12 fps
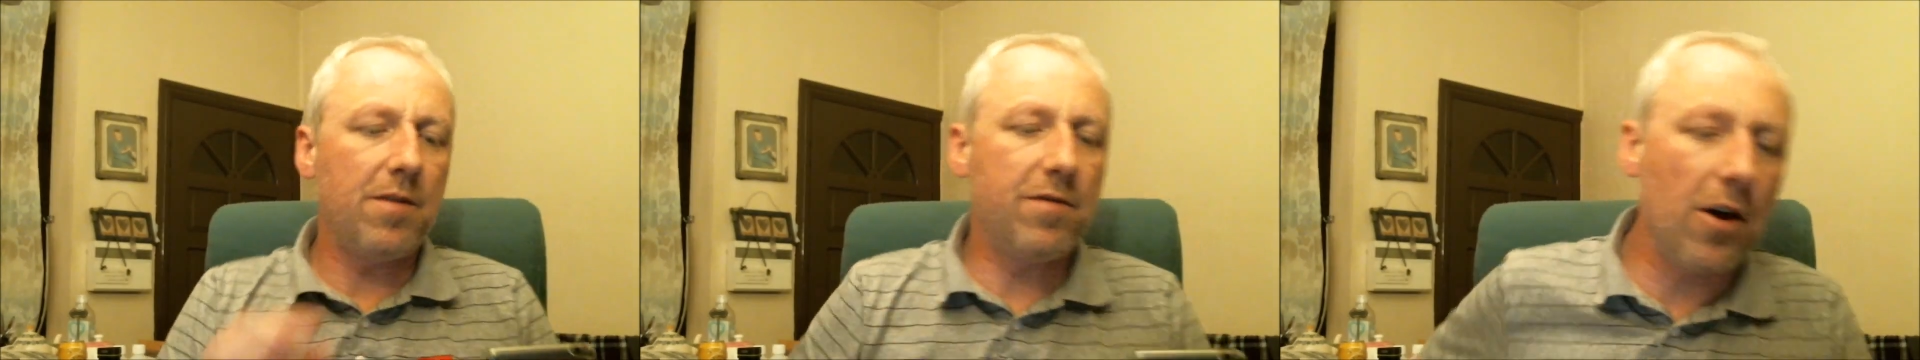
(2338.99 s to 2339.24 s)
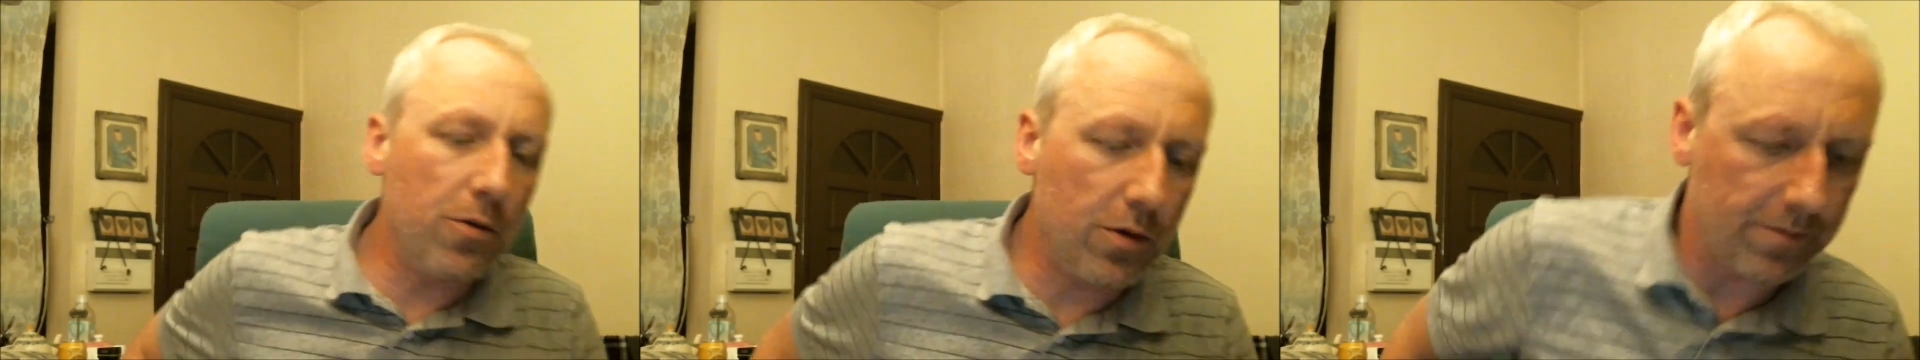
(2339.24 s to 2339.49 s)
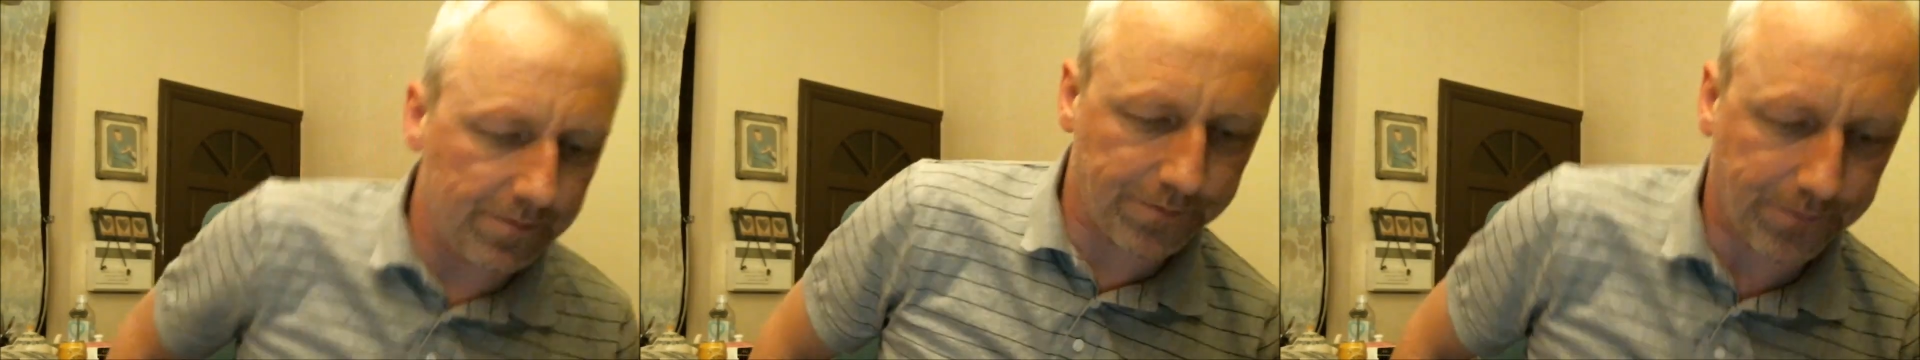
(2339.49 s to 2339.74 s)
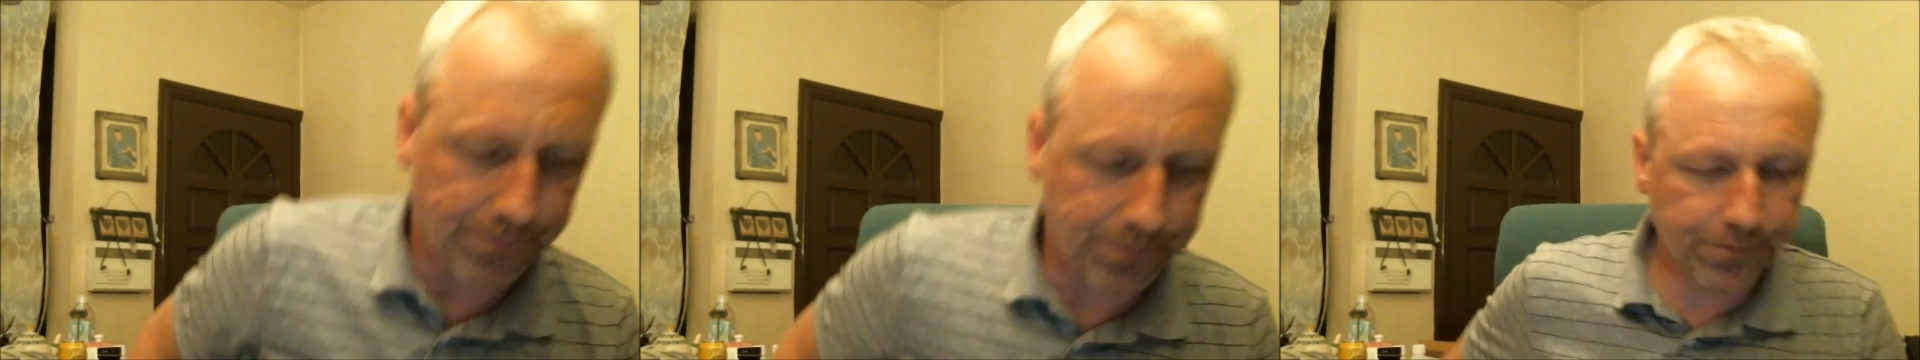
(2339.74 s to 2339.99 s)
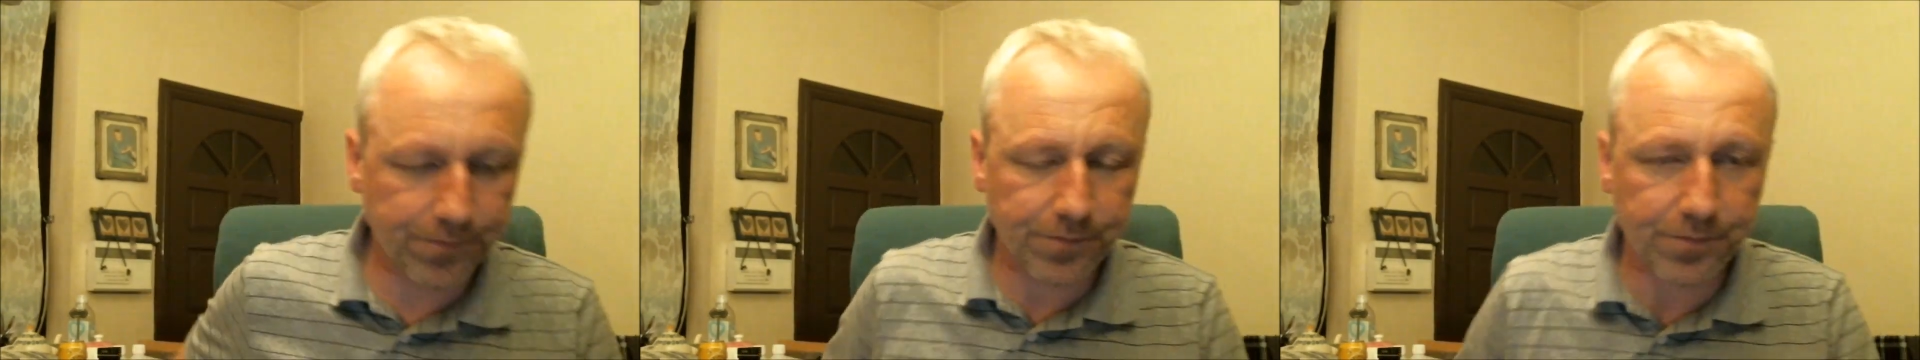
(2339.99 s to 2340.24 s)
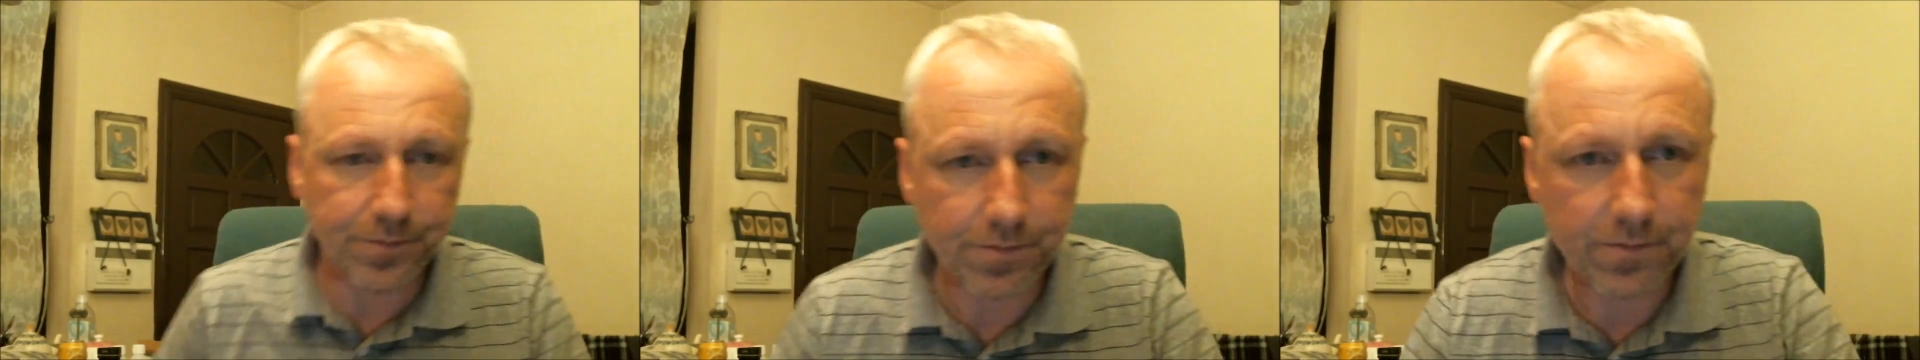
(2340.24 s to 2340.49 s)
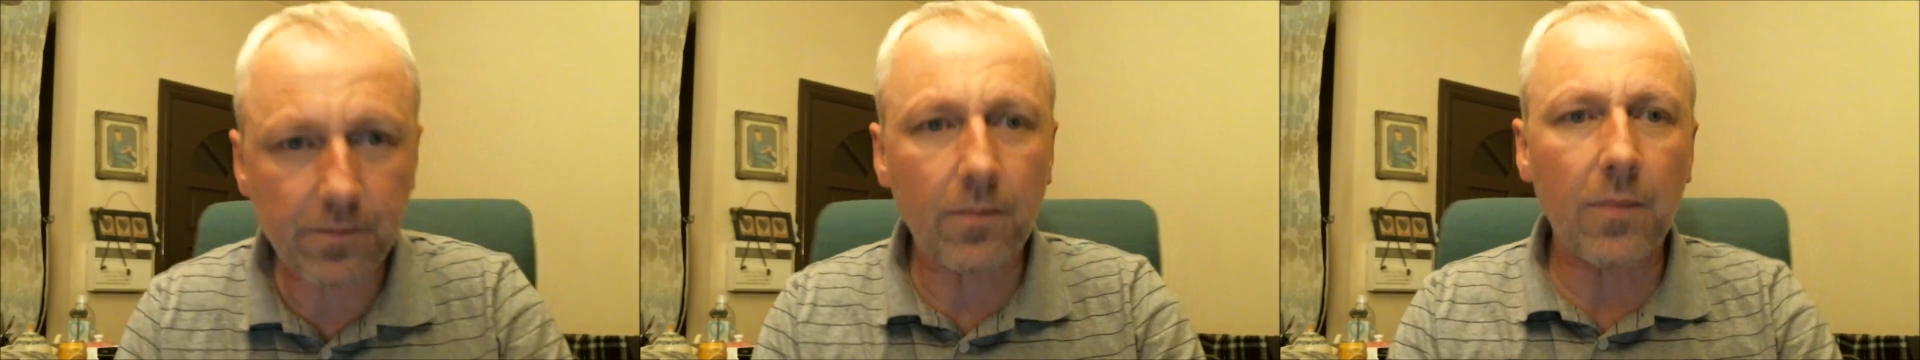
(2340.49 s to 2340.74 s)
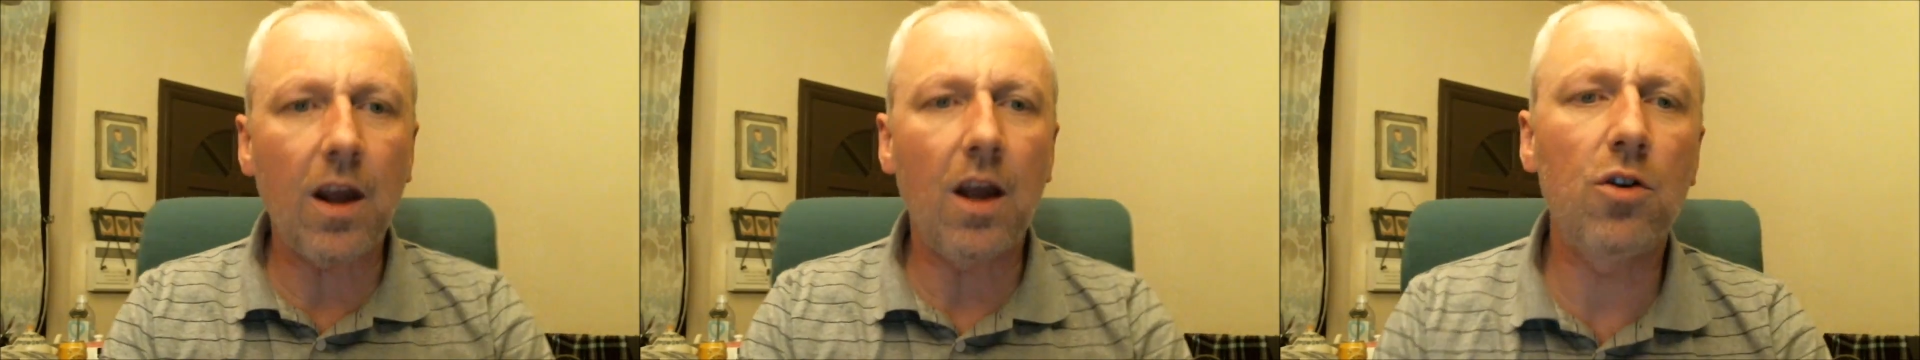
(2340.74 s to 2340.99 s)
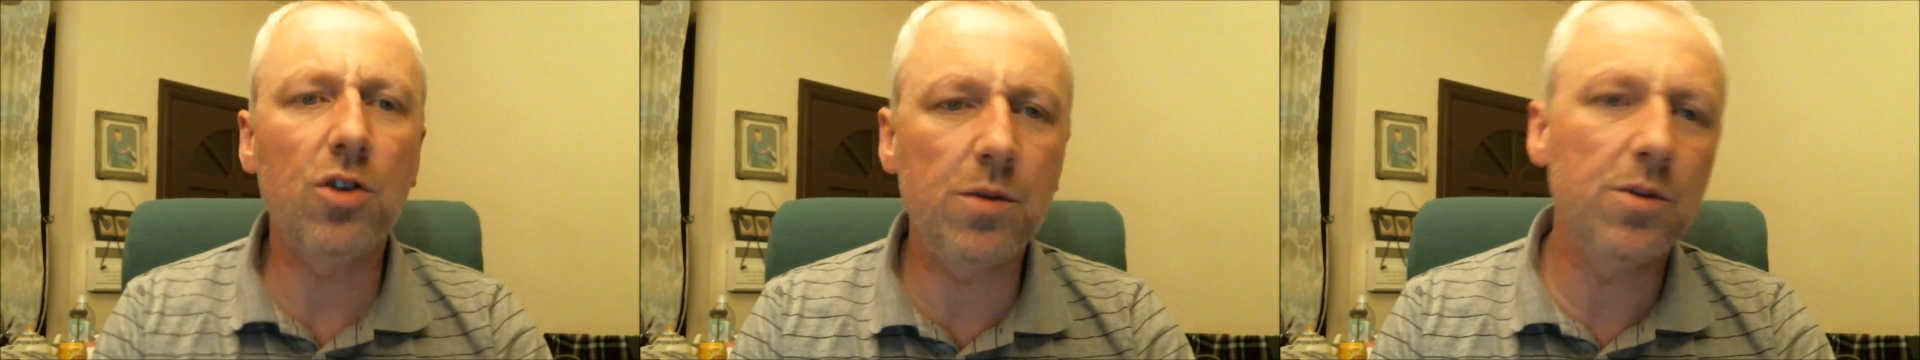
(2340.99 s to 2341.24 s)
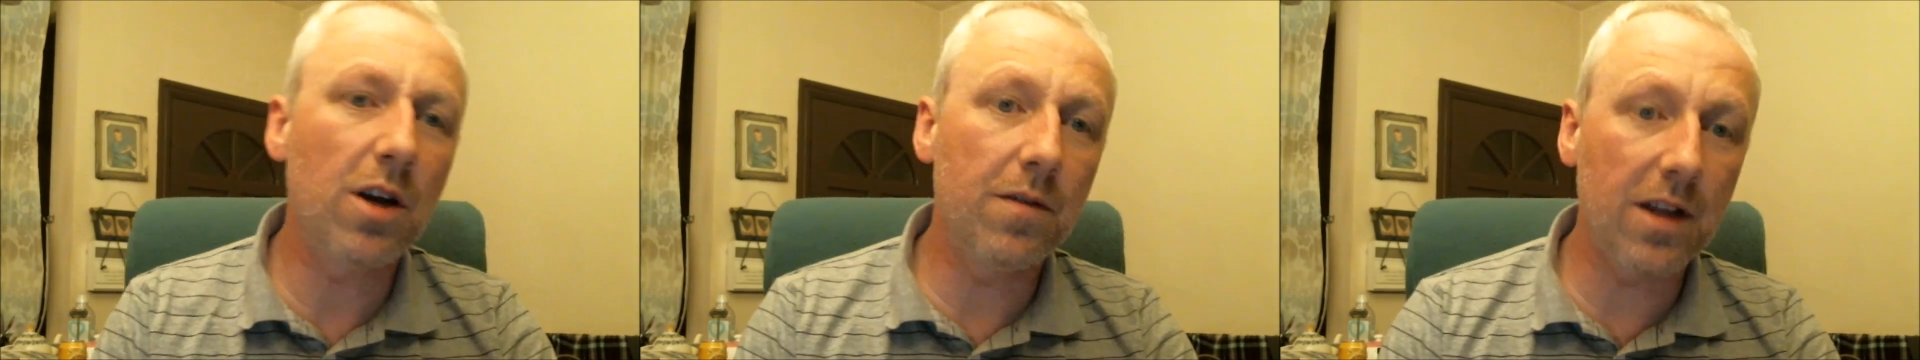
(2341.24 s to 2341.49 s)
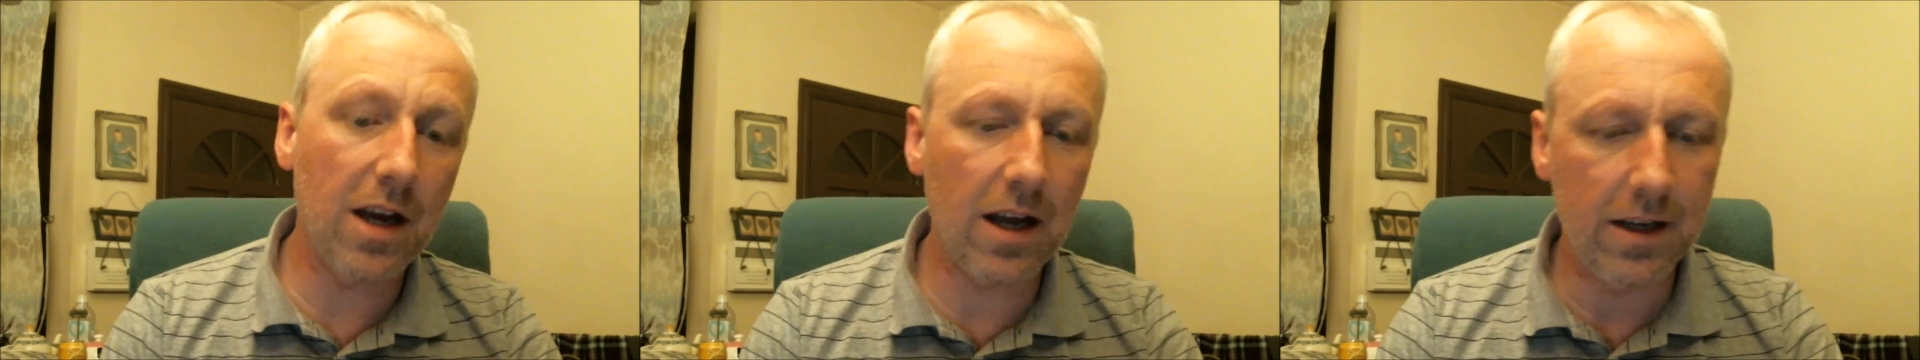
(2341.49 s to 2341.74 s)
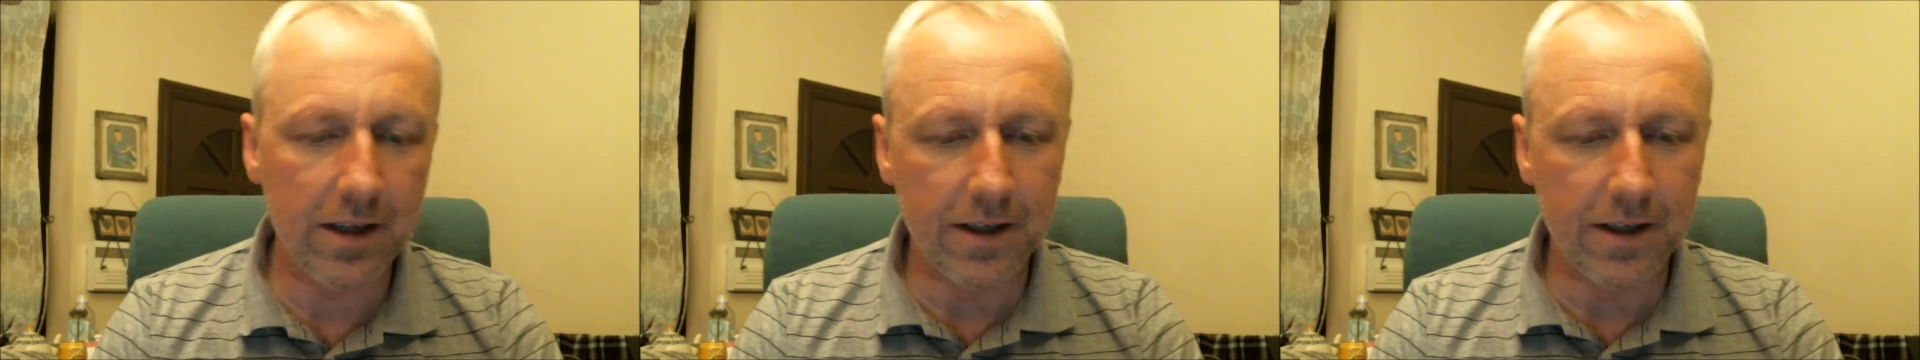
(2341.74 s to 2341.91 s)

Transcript: phone because it was over there